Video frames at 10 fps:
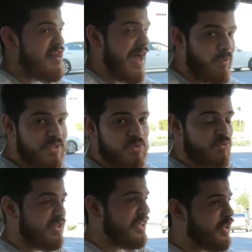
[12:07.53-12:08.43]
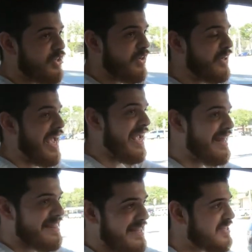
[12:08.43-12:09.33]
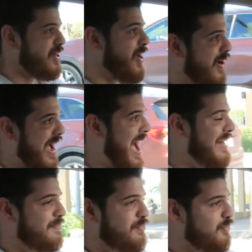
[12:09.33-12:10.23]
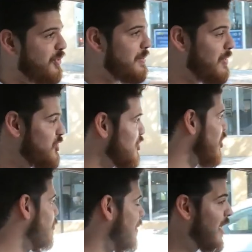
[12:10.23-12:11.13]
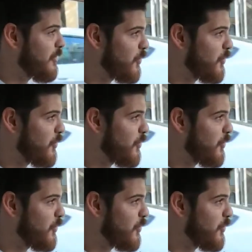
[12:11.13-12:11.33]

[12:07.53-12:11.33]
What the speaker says: That was really good. Okay, this car had pretty much no body